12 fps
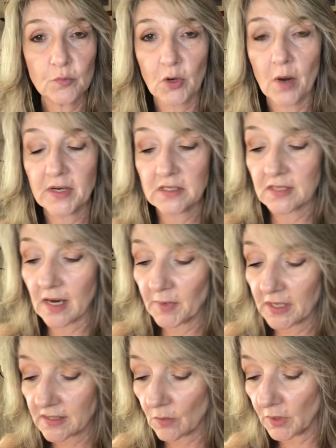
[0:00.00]
priming today
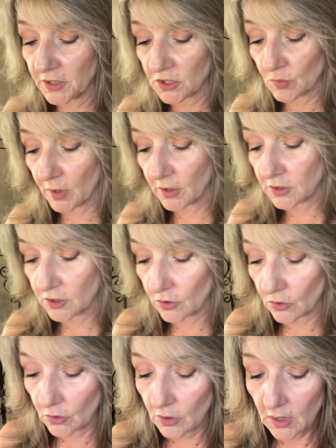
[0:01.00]
because I really just wanted
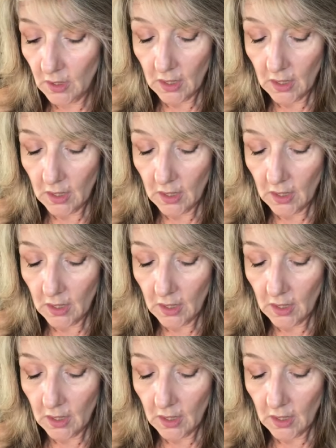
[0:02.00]
to